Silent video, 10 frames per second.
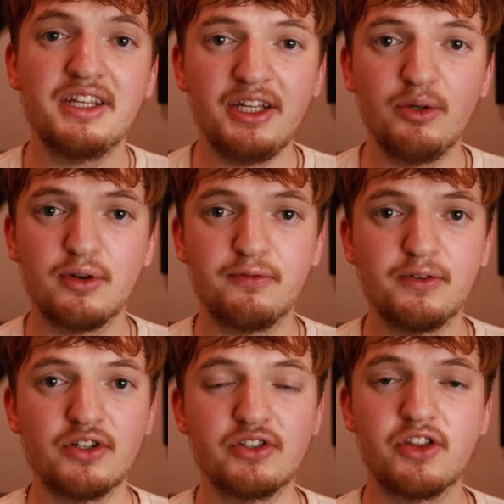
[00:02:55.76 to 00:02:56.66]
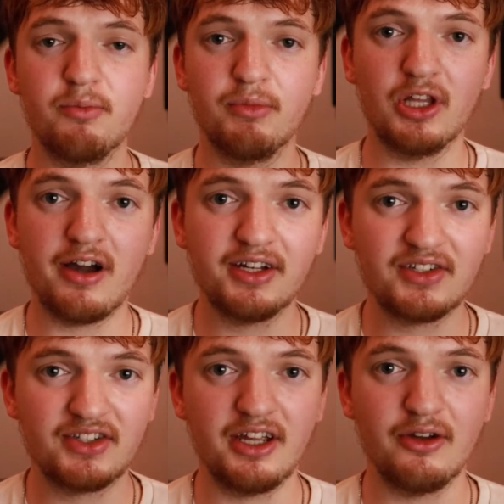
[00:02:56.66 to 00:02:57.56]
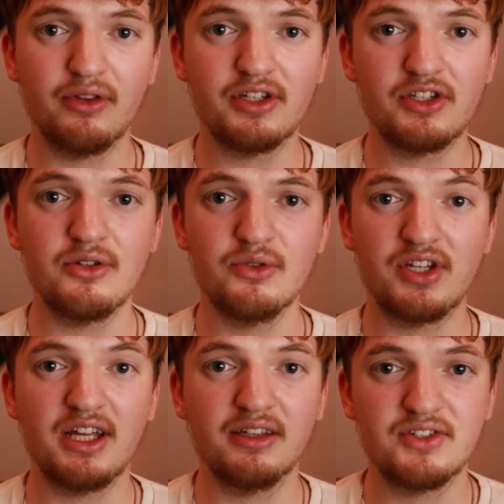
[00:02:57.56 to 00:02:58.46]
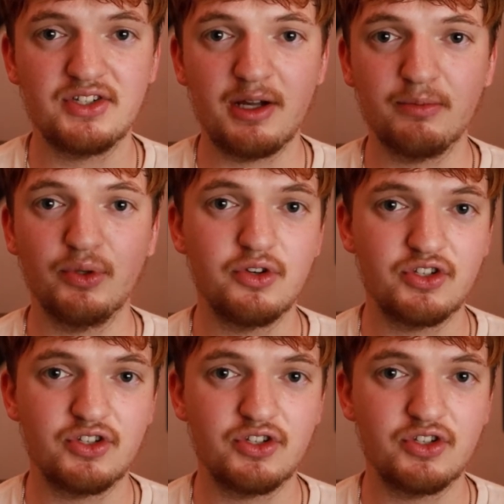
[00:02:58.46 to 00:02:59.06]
key refers to the melodic scale that's used in the sample or